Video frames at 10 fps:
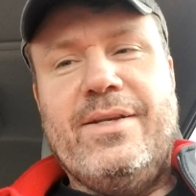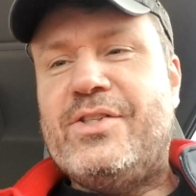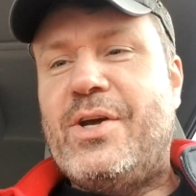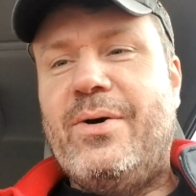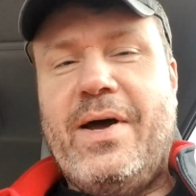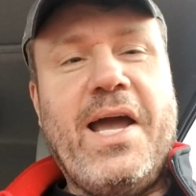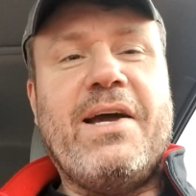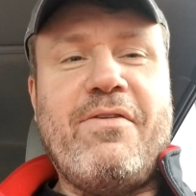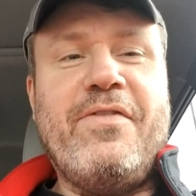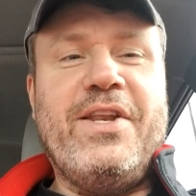So a heck of
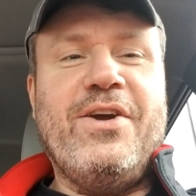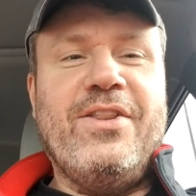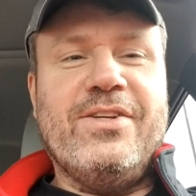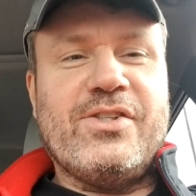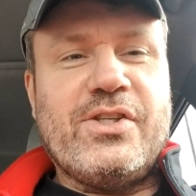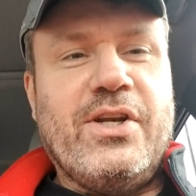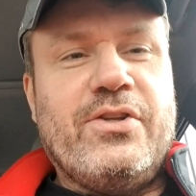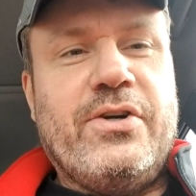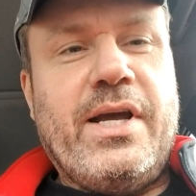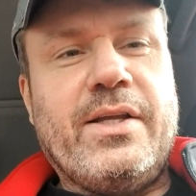a video this is going to
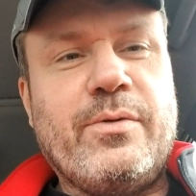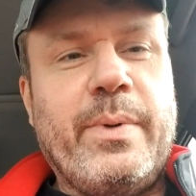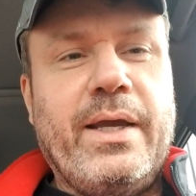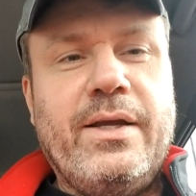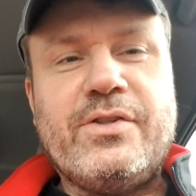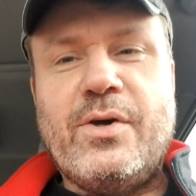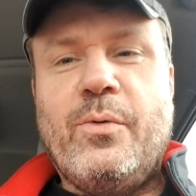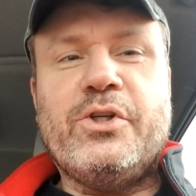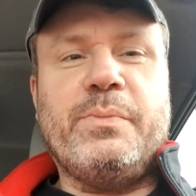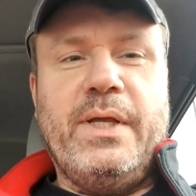turn out to be. So
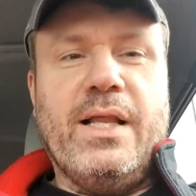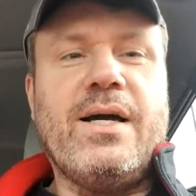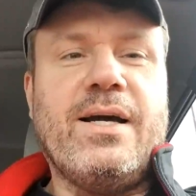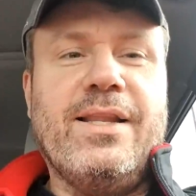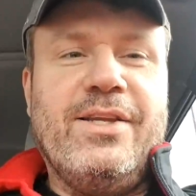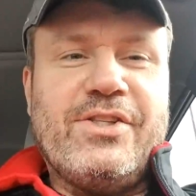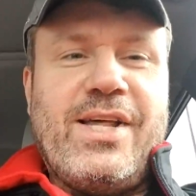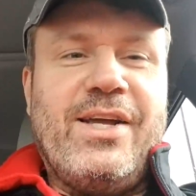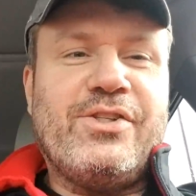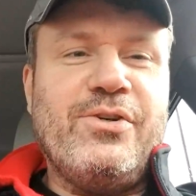wish me luck on these
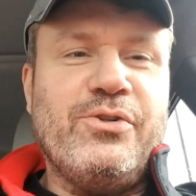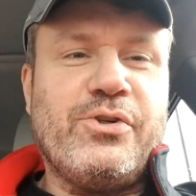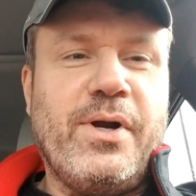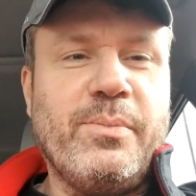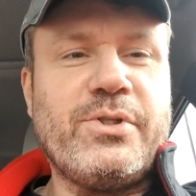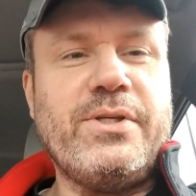last 2 trips.